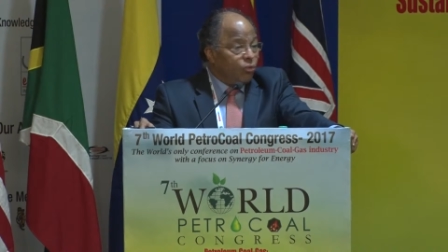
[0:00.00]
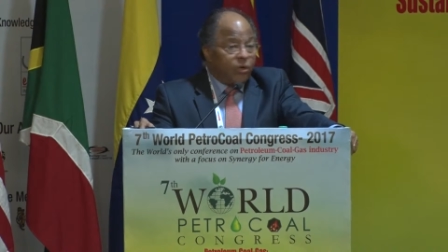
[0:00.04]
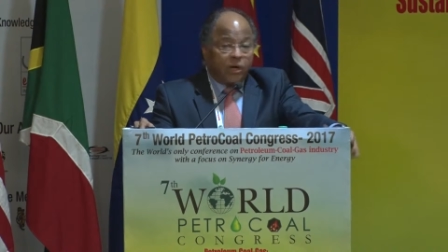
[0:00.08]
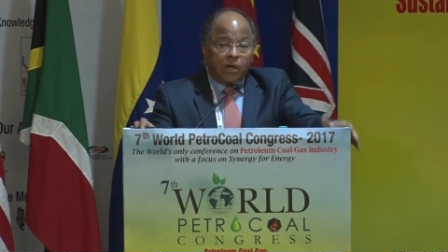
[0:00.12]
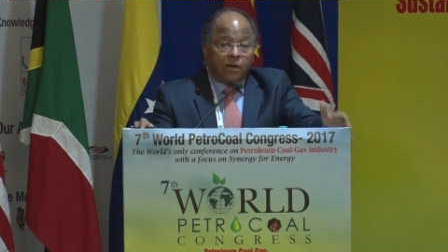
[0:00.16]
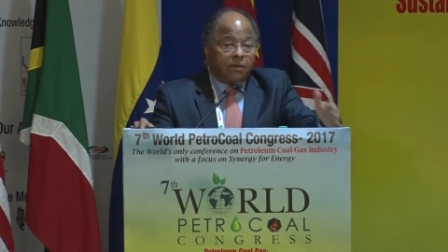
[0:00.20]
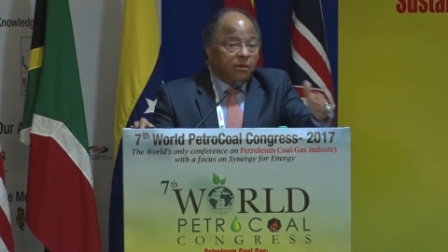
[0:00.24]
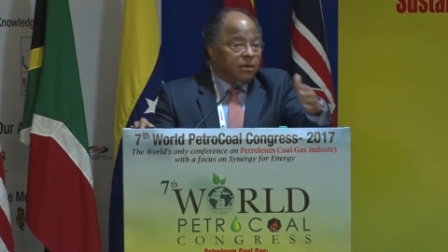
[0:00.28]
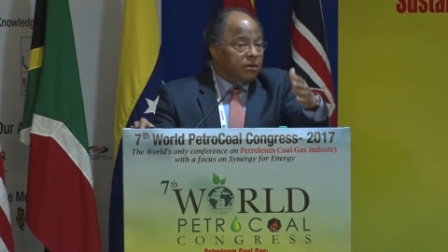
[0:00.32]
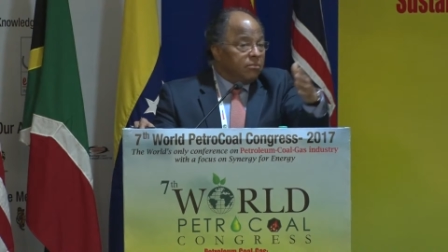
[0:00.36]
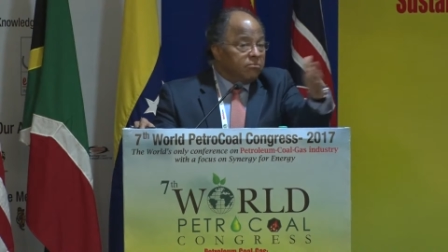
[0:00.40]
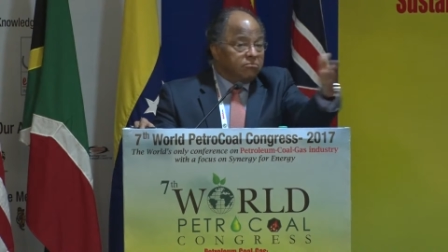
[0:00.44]

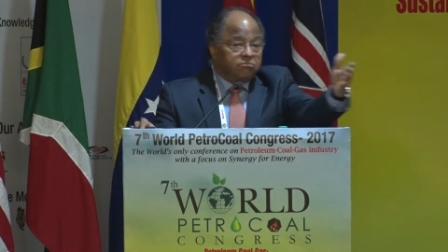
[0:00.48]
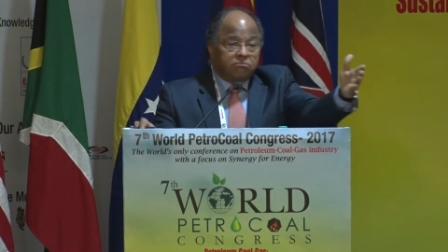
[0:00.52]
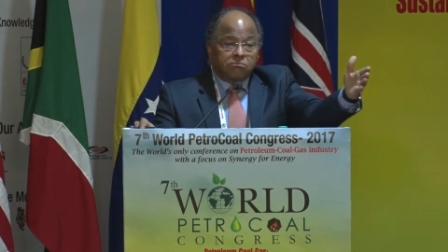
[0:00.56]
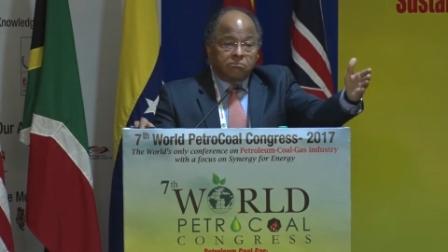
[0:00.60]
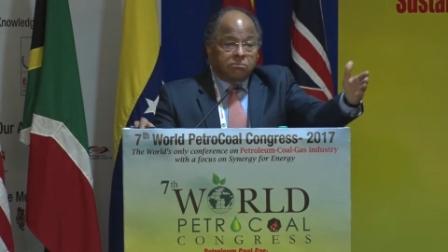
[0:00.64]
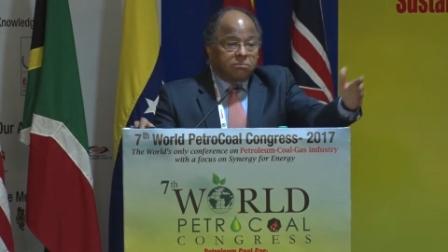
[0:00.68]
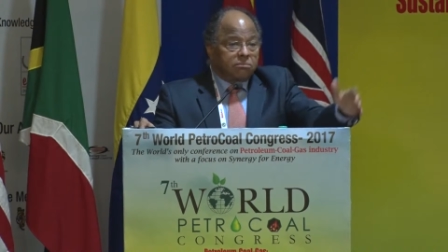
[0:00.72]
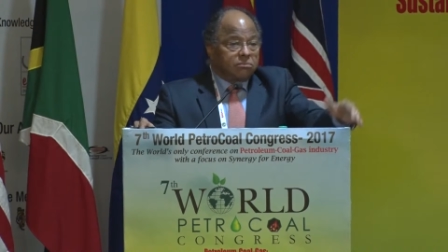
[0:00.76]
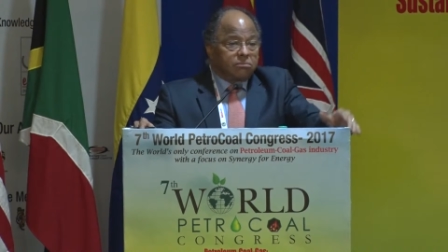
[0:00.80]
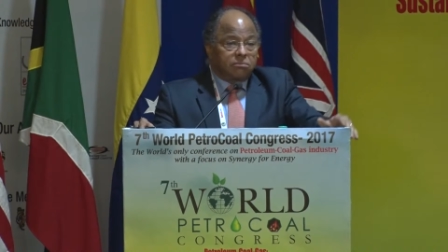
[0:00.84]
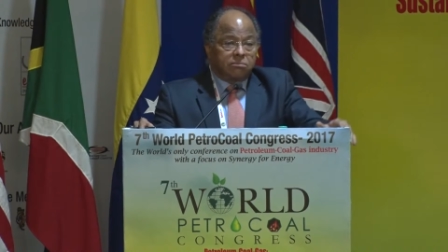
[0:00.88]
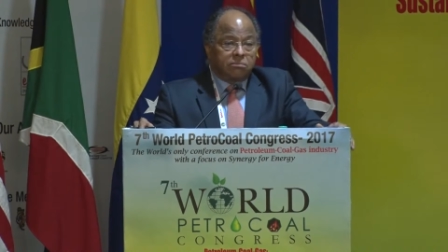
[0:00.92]
We are
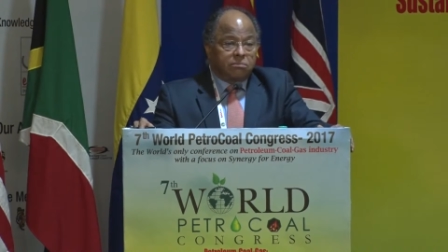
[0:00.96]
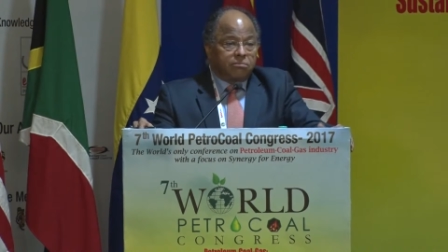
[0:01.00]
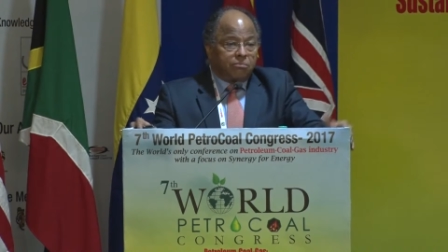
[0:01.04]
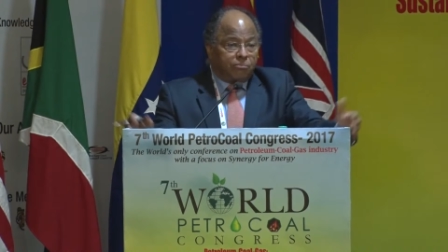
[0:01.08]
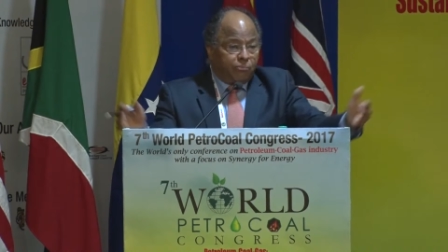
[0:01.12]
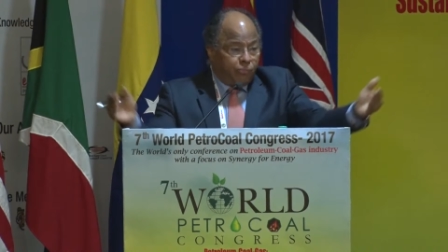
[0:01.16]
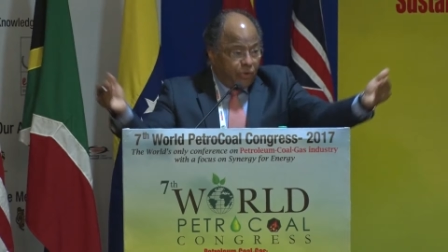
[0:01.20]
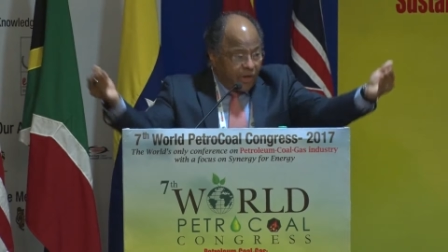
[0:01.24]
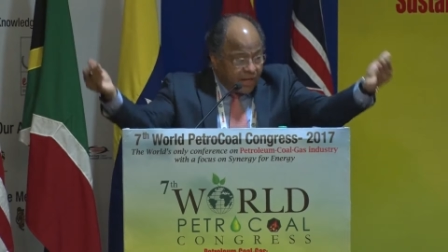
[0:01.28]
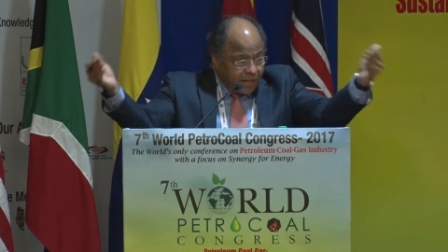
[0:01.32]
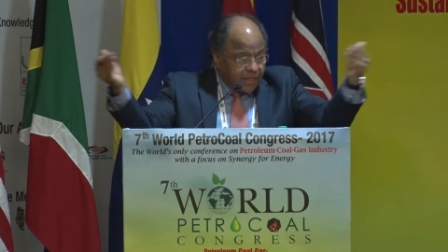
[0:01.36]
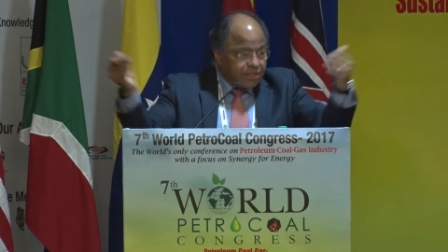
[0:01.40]

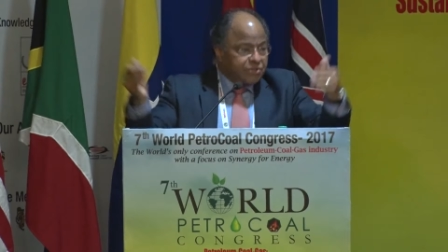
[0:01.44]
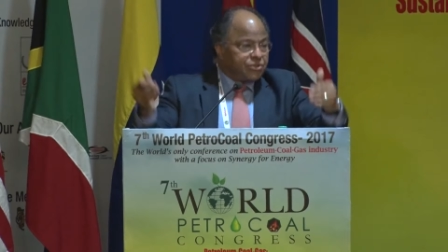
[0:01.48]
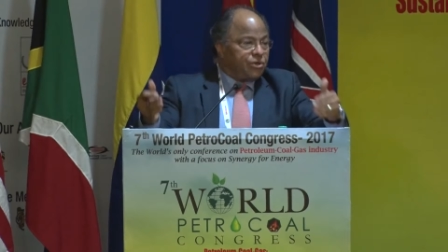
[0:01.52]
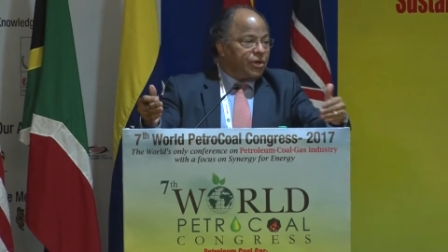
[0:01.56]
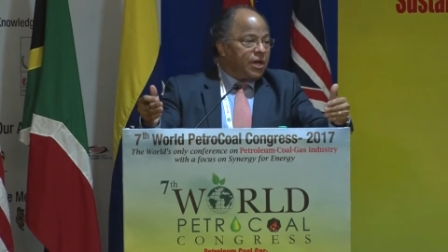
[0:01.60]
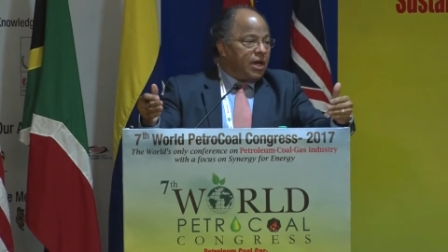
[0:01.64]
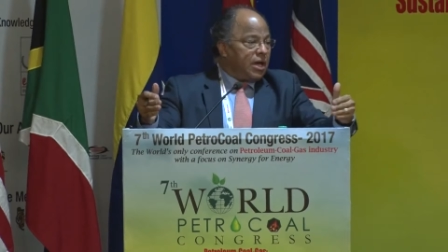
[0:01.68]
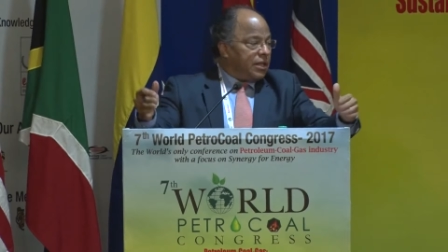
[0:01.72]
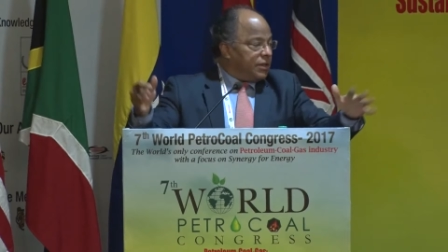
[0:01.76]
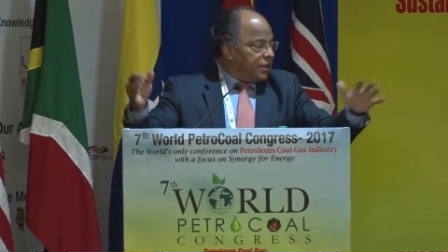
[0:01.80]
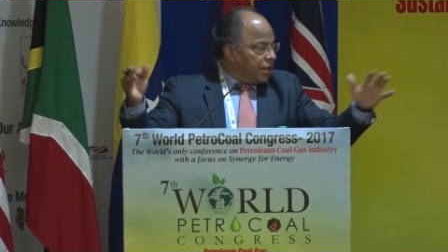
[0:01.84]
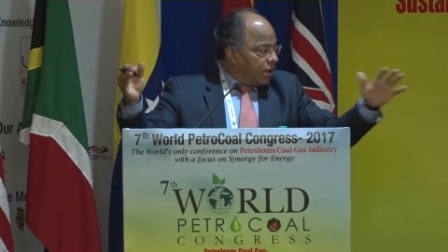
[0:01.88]
bringing
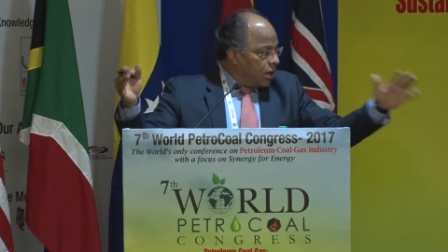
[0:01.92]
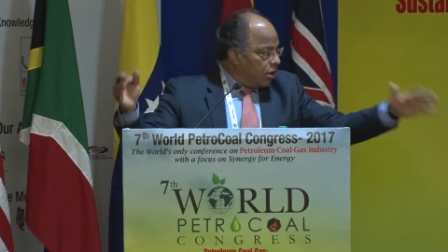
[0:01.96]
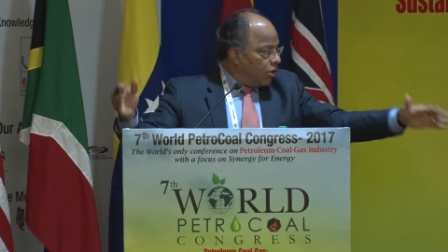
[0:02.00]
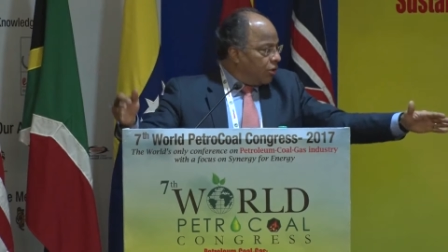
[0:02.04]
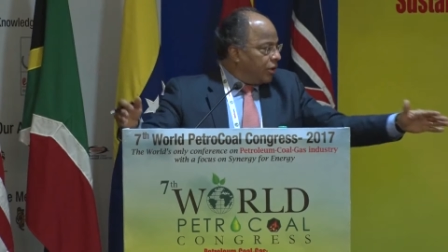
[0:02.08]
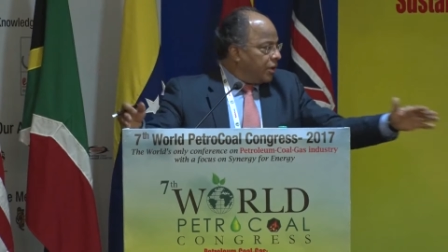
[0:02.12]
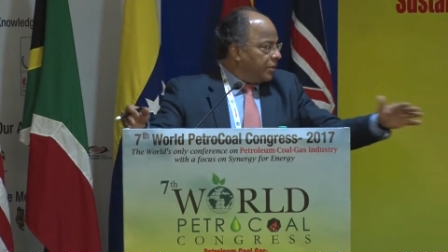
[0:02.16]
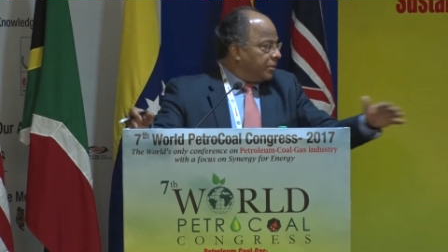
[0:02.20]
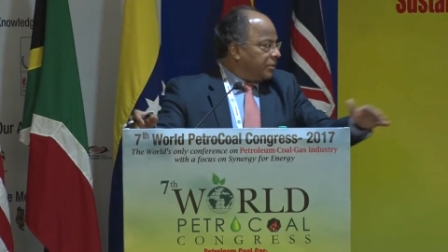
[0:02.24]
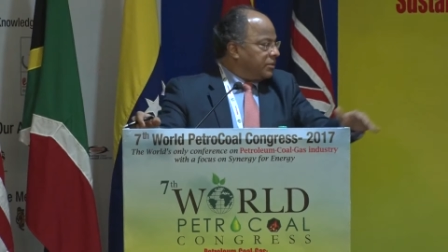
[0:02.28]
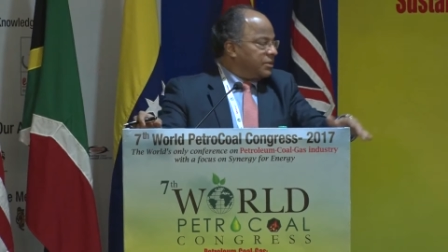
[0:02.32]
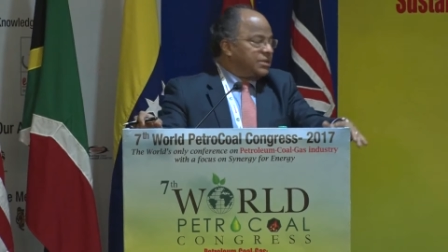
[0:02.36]
together
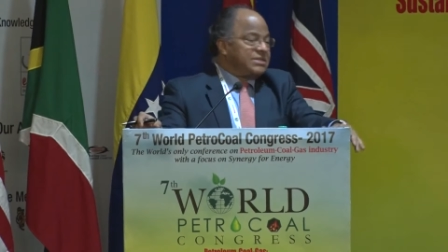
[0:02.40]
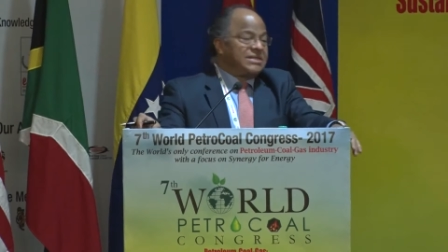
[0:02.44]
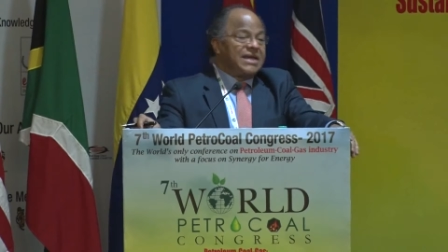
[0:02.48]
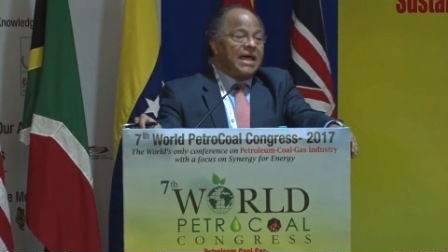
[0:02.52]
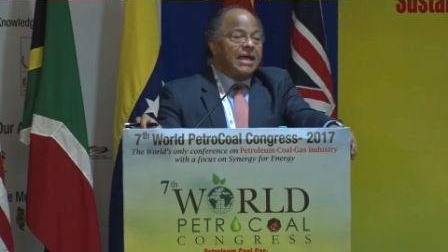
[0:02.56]
on a